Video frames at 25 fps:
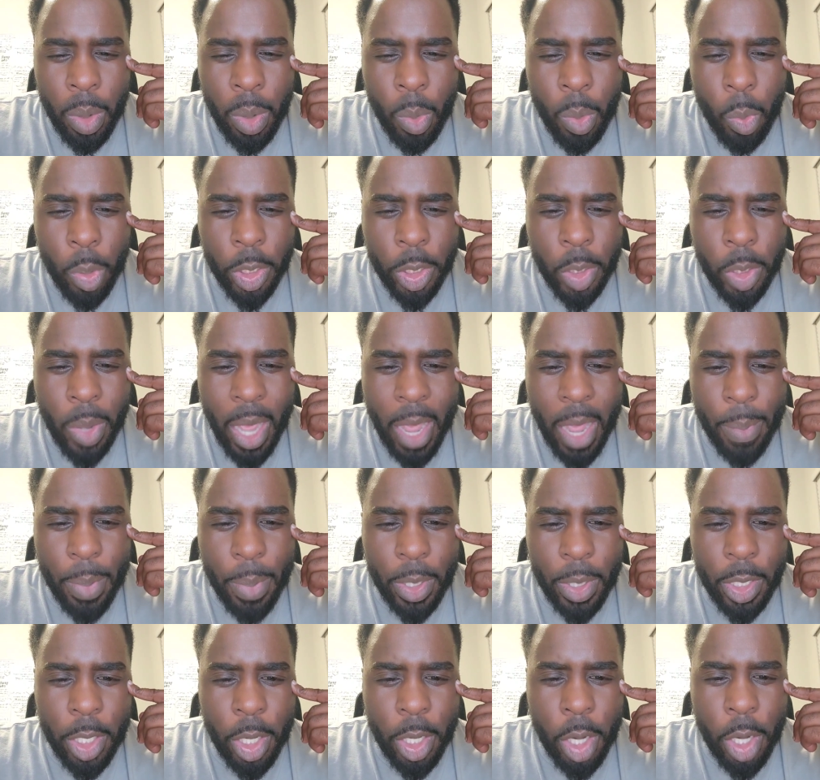Would you
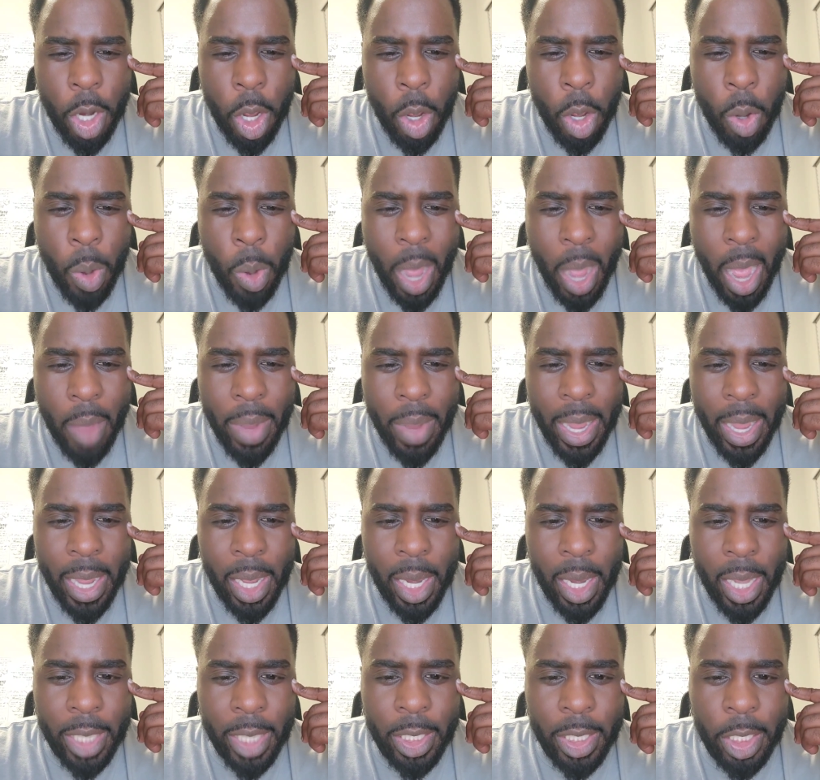happen to know how
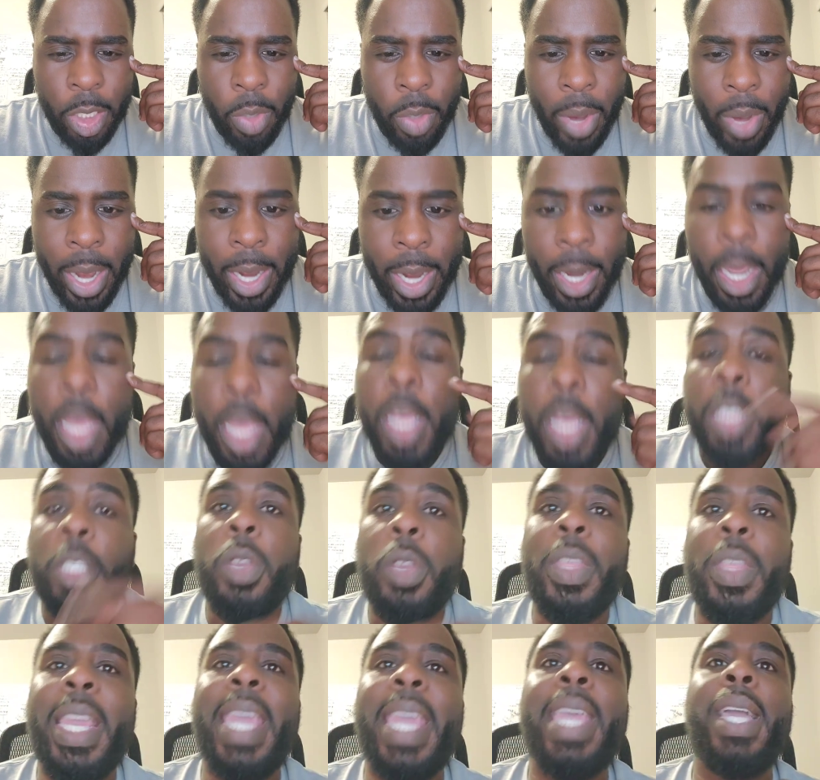NCLEX is graded?
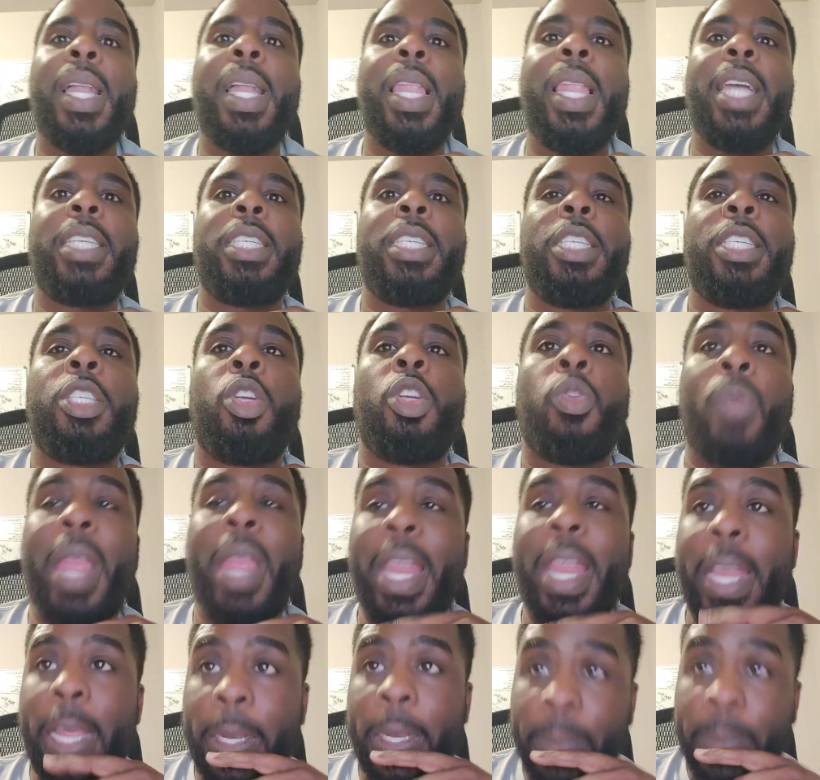So the NCLEX is
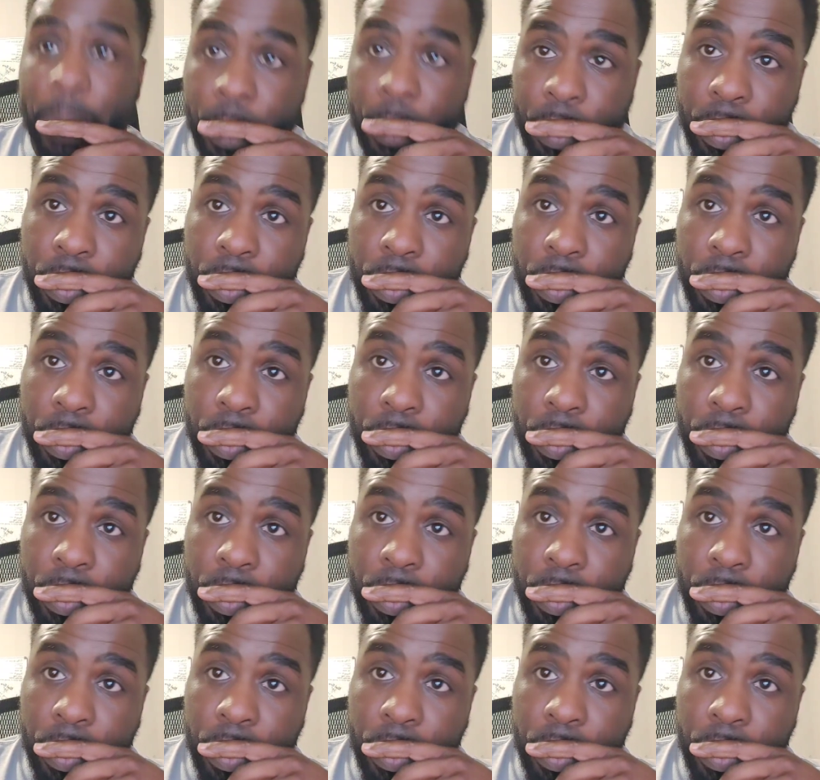graded.